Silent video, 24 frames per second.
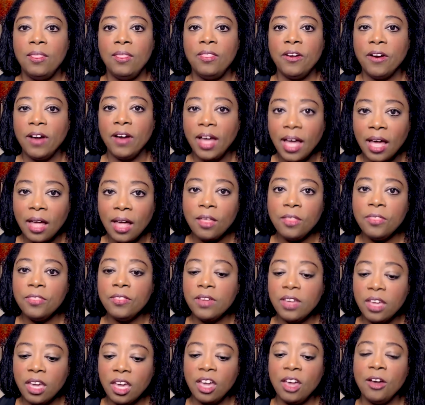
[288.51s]
their
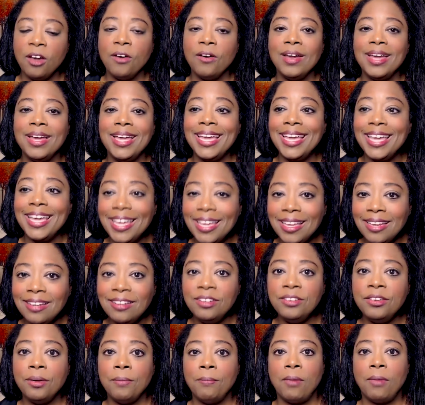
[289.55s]
healthcare
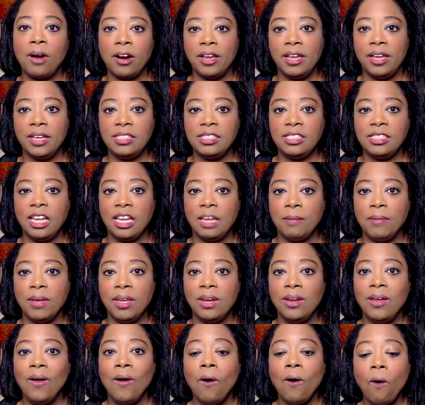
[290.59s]
end market
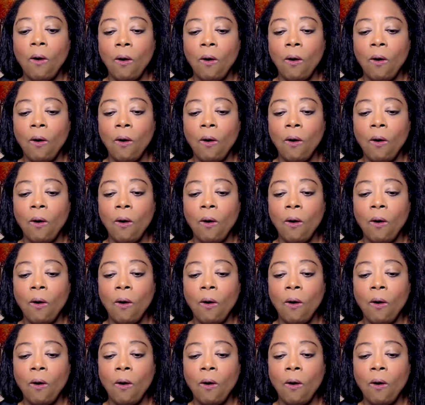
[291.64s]
segment,